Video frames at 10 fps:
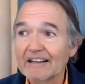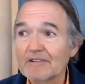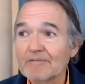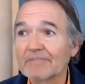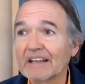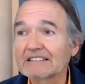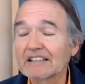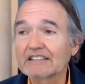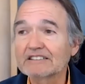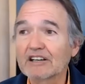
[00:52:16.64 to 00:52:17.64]
it's a
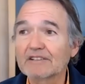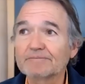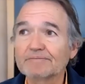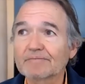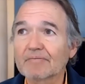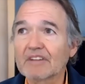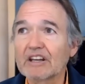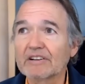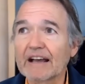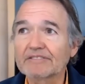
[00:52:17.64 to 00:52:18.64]
it's a you know
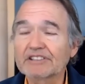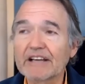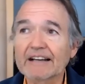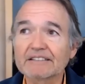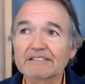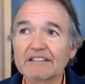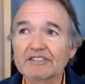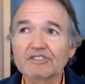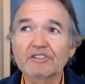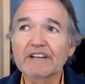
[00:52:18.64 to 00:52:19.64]
they have sex and the
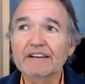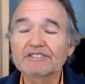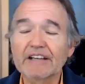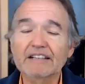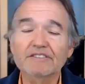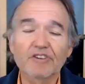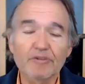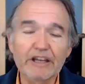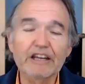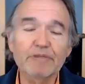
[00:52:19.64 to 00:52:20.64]
sooner you have sex for
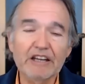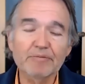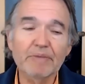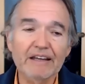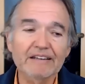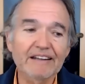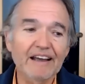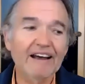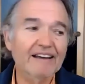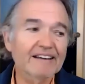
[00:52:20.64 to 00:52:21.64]
many many men
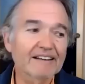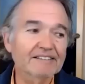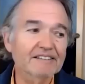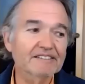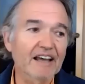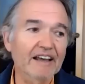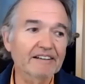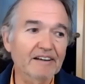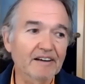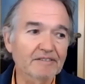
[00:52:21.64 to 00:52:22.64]
uh, is a sign
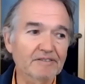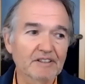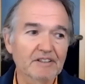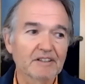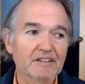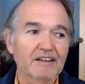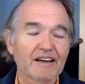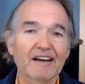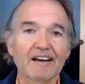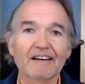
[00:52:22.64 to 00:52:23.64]
of
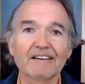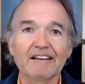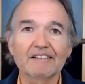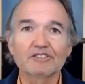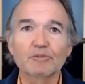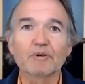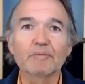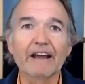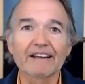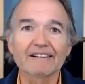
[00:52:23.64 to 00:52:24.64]
uh, he's
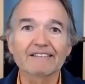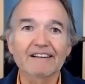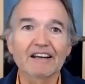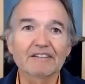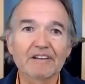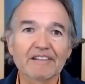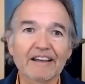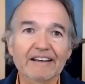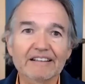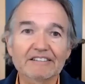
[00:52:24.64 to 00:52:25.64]
superman kind of a
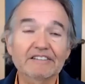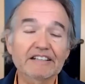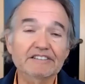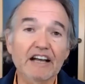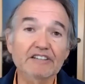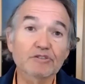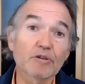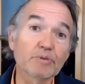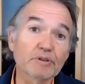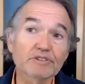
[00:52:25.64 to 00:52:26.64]
thing it's a testosterone
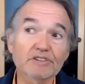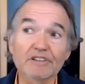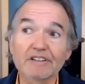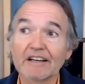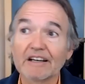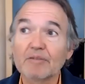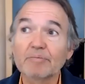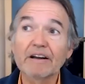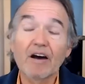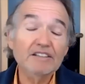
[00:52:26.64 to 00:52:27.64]
booster but
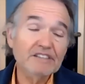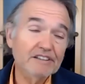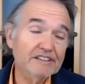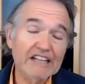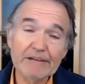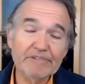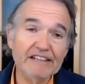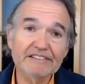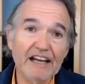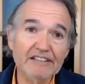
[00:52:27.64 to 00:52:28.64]
also, the same
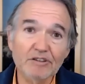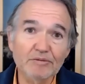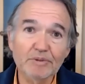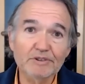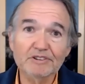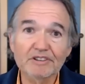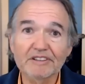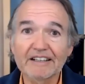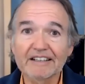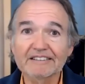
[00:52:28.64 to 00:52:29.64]
testosterone booster
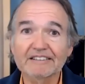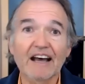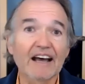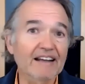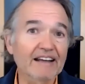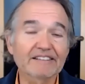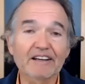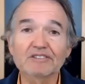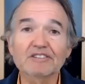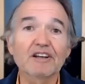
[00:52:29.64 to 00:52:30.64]
is I like to go
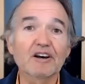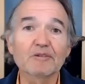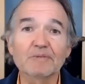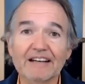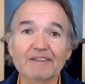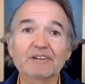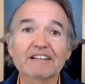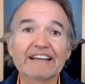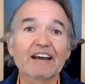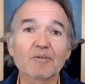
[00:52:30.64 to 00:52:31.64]
slow, but I really
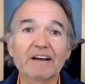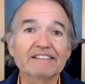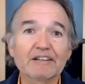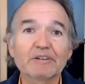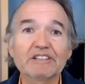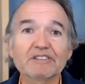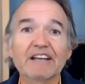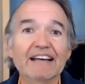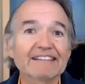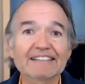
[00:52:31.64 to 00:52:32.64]
can't wait till we do
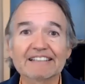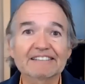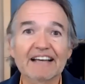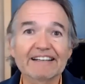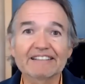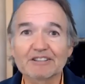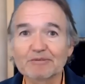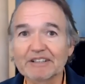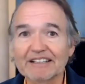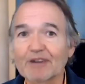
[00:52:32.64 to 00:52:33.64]
that. That's exciting to
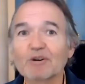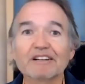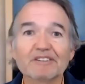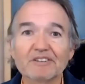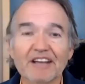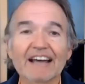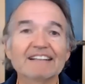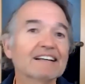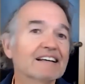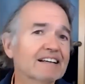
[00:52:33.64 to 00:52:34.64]
me. I want to do that.
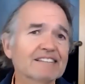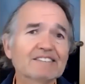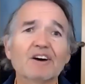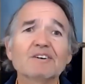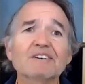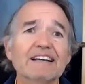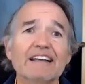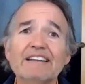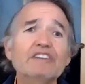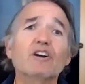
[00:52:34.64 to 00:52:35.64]
So, and
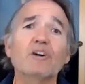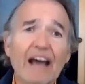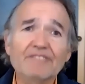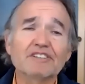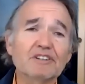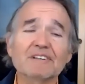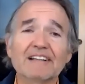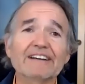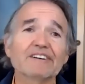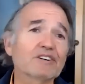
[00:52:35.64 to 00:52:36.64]
then you don't have to do it
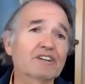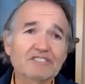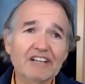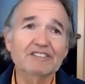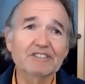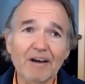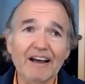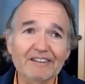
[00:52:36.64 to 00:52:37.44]
later. You can change your mind, you know.